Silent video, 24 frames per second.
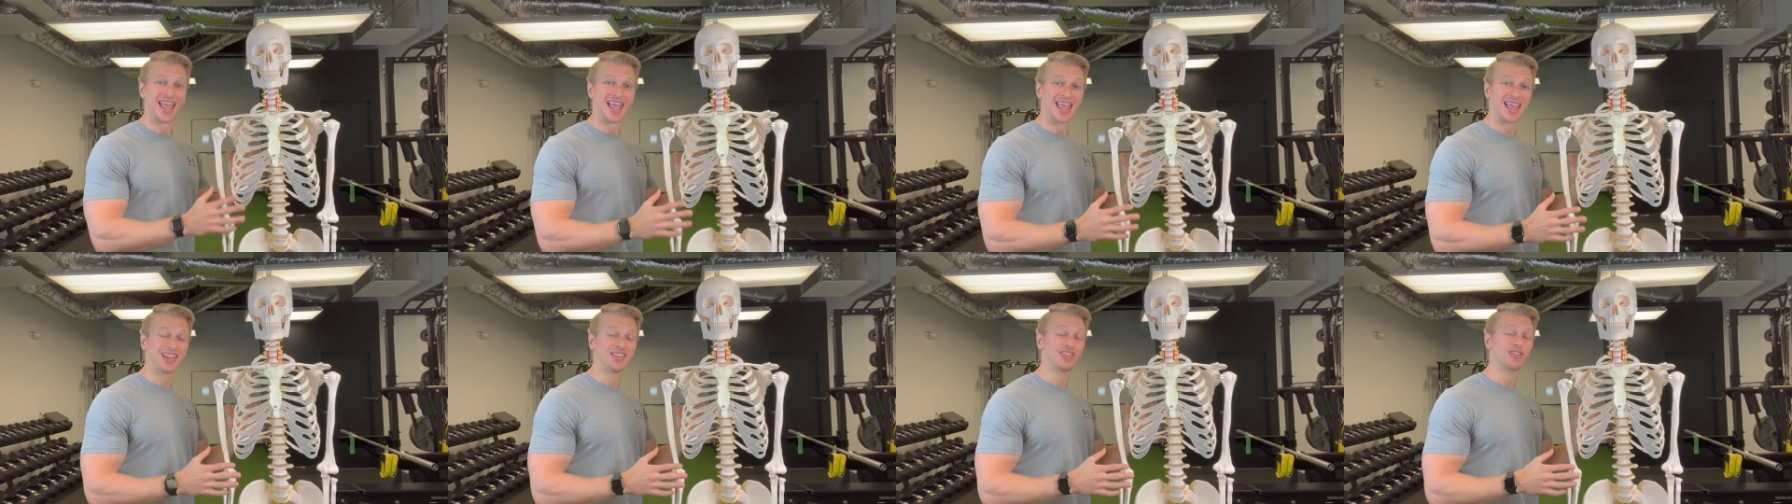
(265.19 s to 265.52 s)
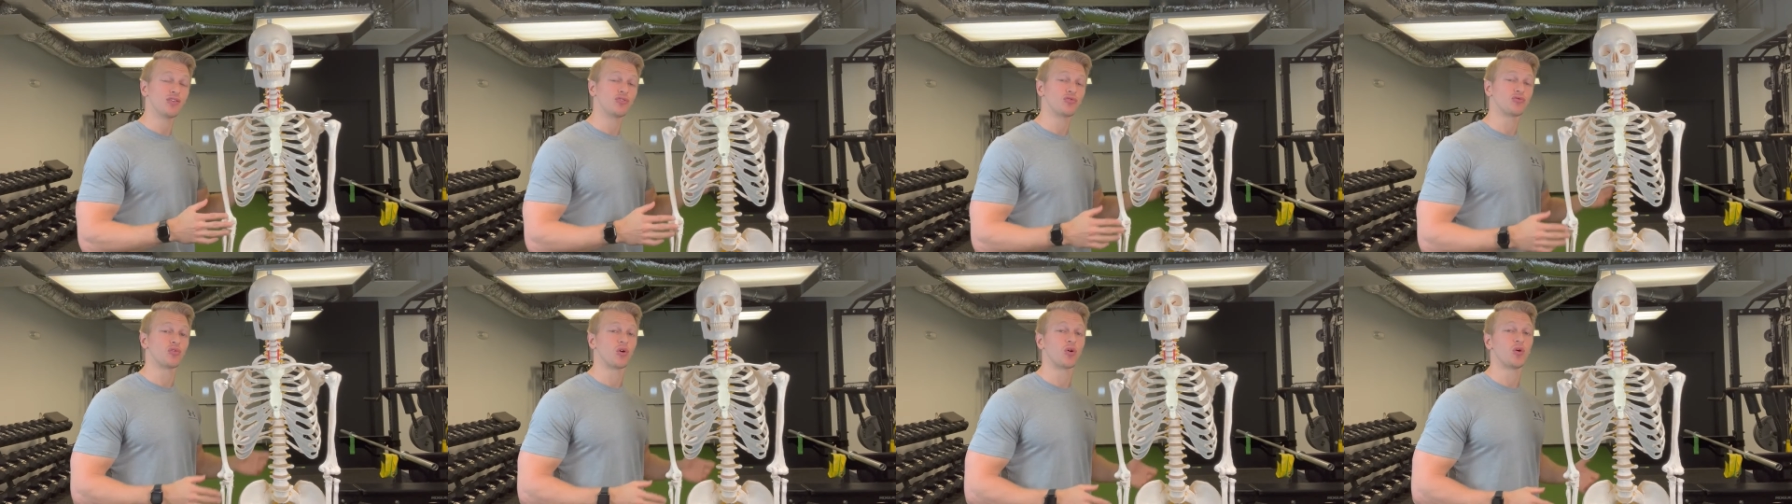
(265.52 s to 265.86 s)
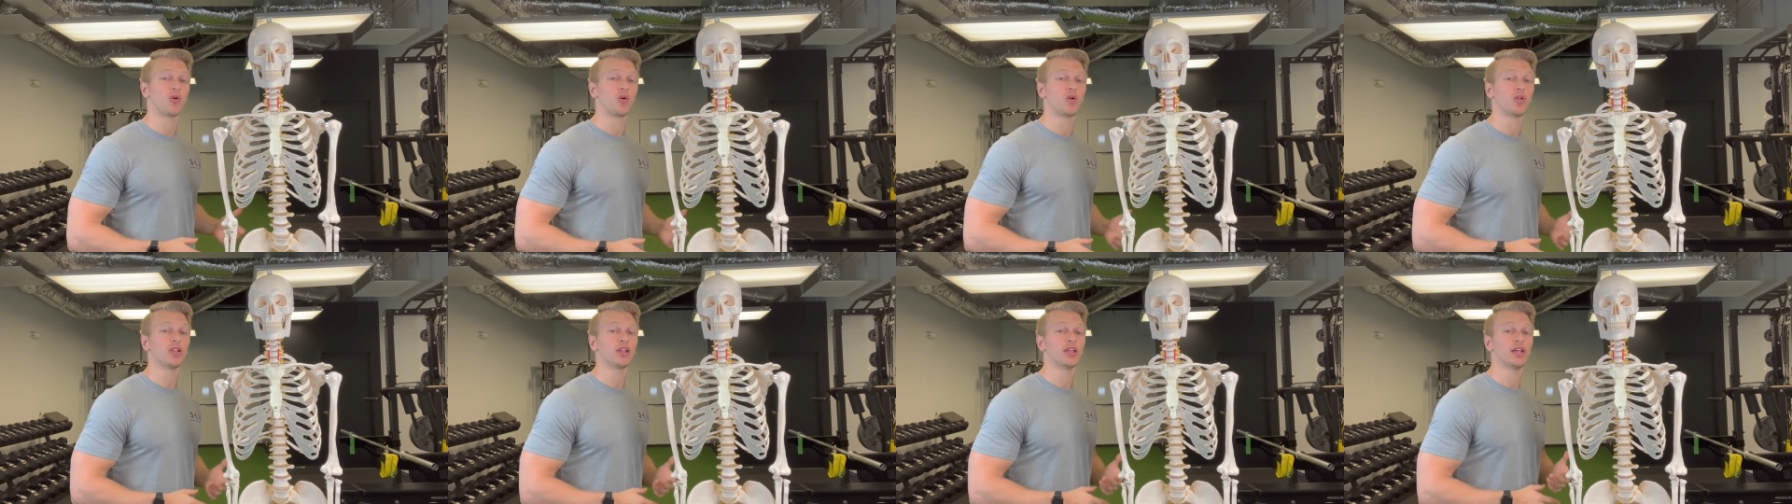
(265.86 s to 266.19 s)
and the
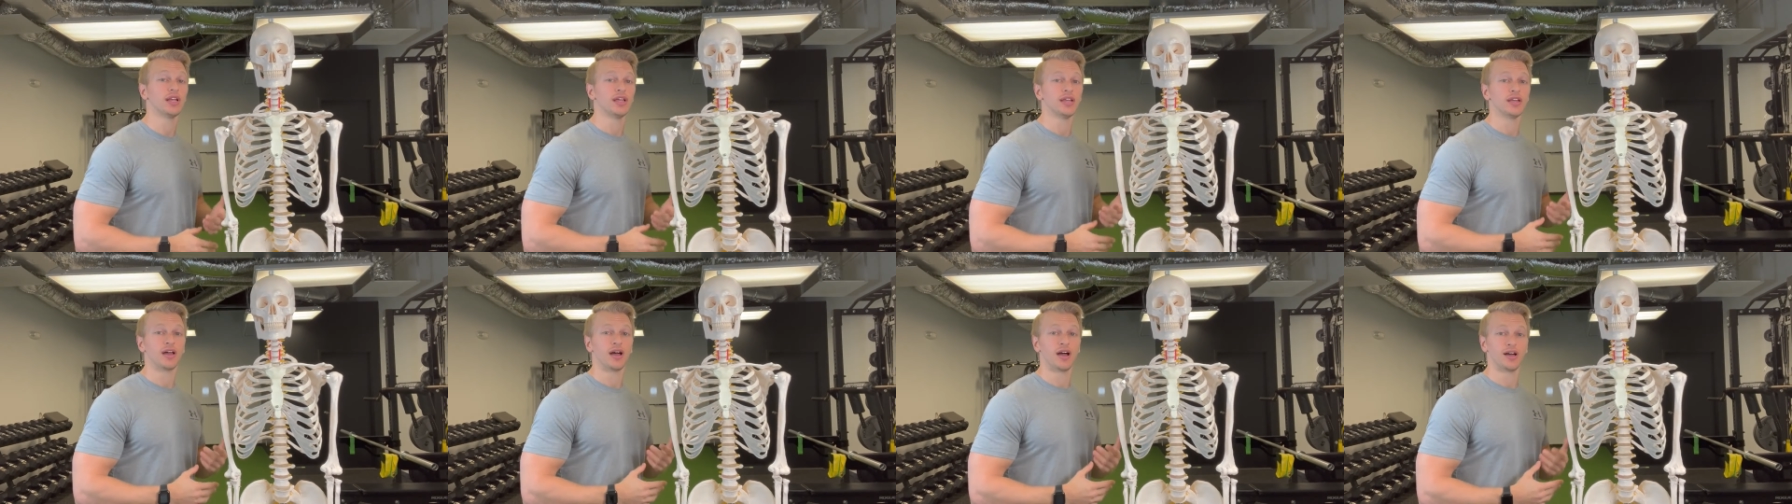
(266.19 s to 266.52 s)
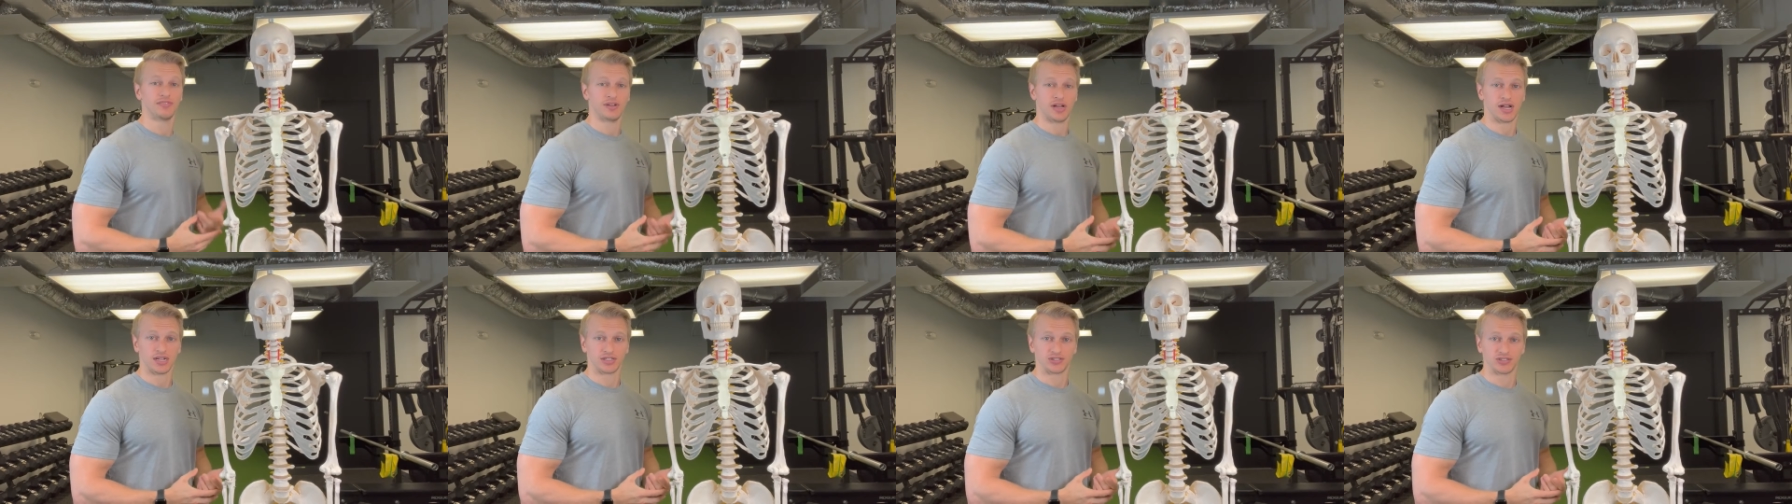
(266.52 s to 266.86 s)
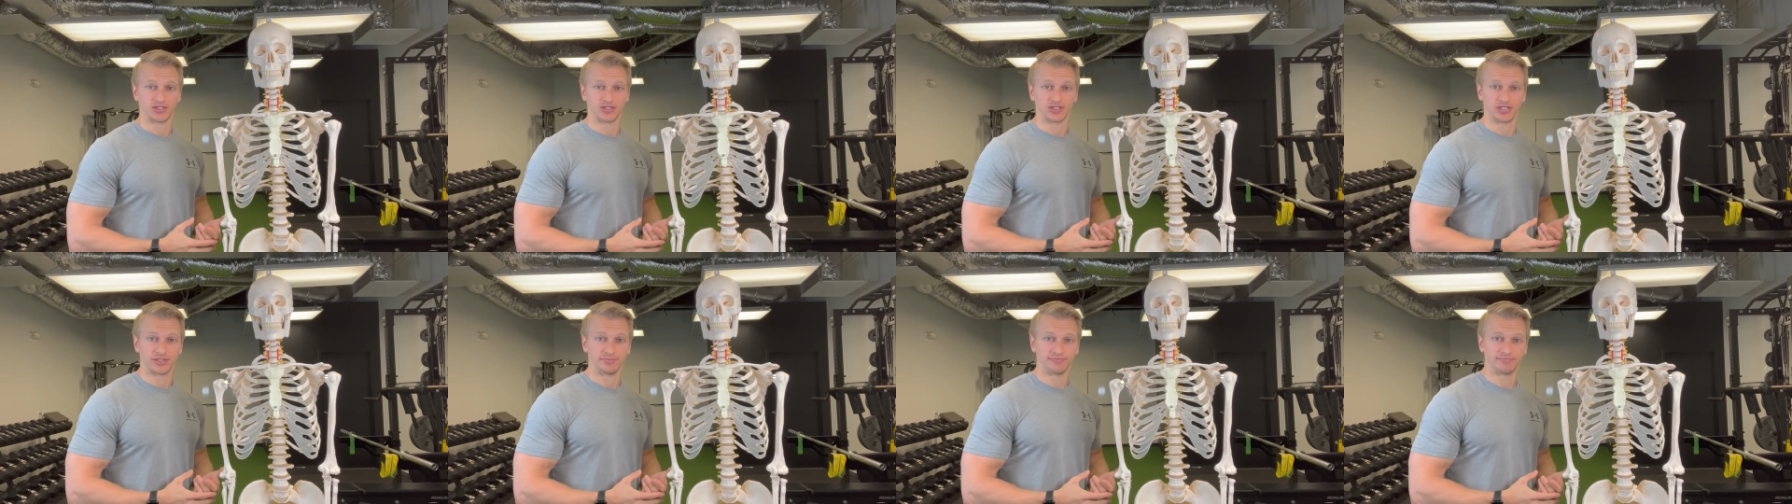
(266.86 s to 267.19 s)
role of
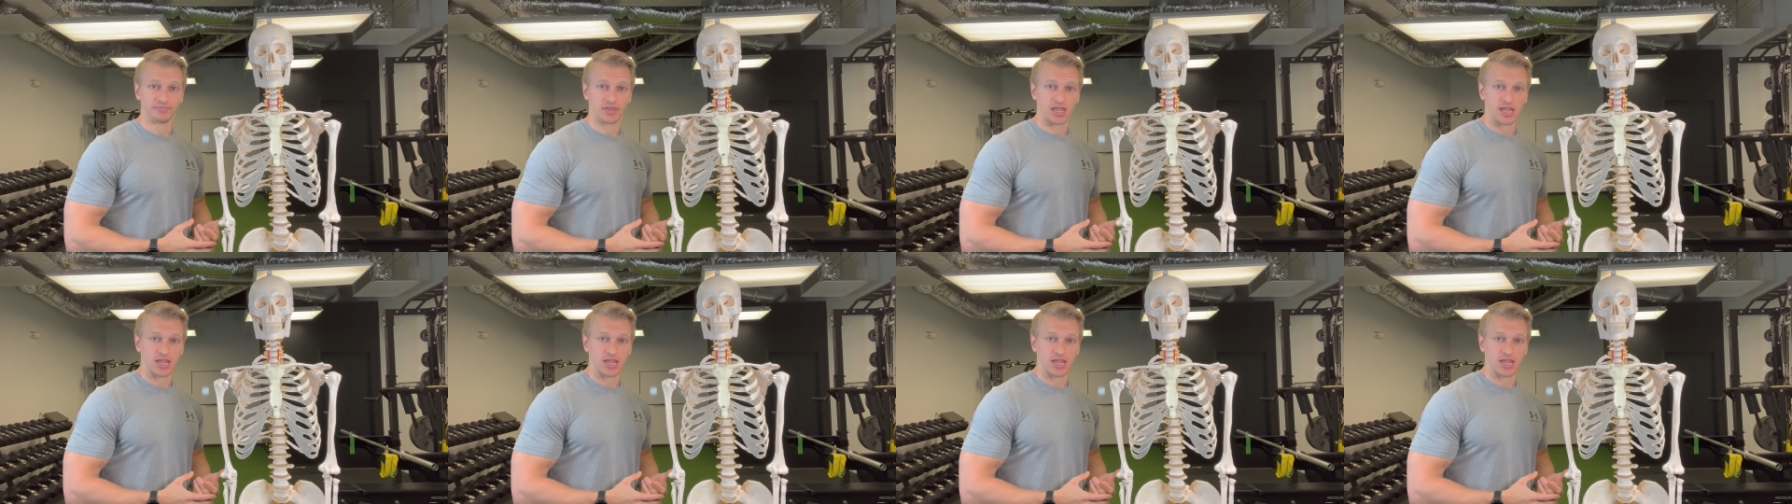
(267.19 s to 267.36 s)
oxygen.